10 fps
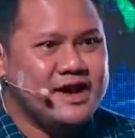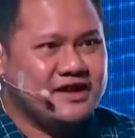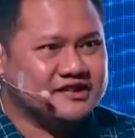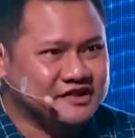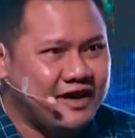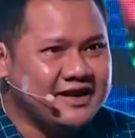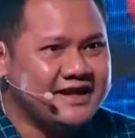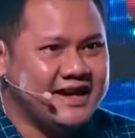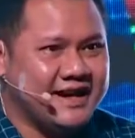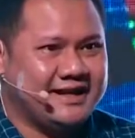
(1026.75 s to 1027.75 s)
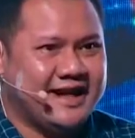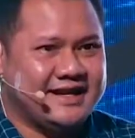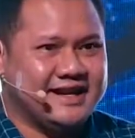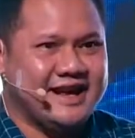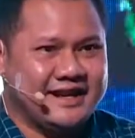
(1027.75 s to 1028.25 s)
consolidate
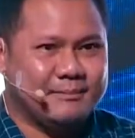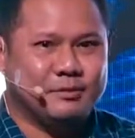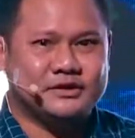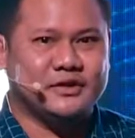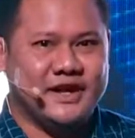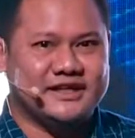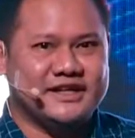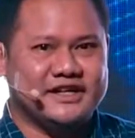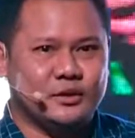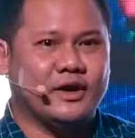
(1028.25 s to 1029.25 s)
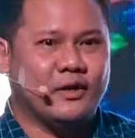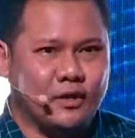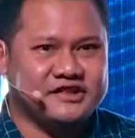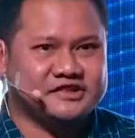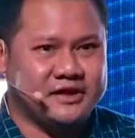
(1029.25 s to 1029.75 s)
and then like put together into a
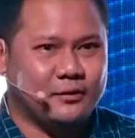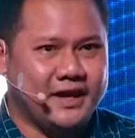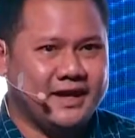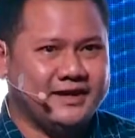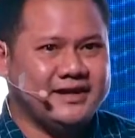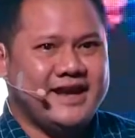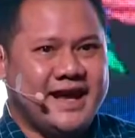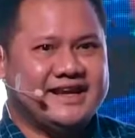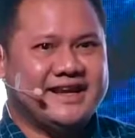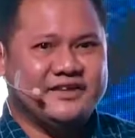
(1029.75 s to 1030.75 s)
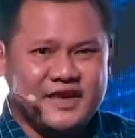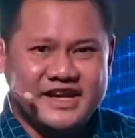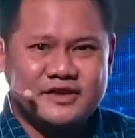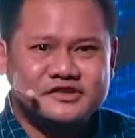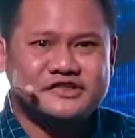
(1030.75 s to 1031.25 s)
holistic way and then
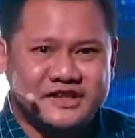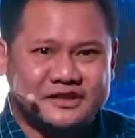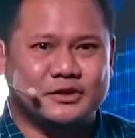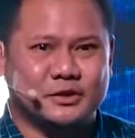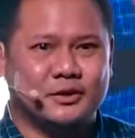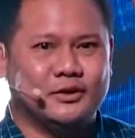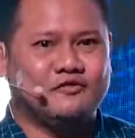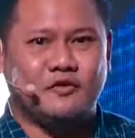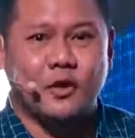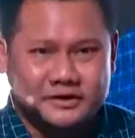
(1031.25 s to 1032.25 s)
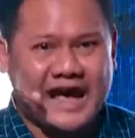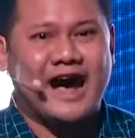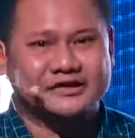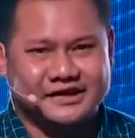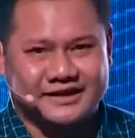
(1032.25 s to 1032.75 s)
reduce it to
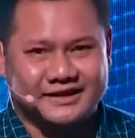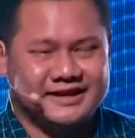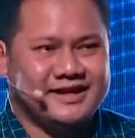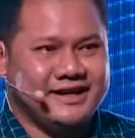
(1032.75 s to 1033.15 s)
4,000.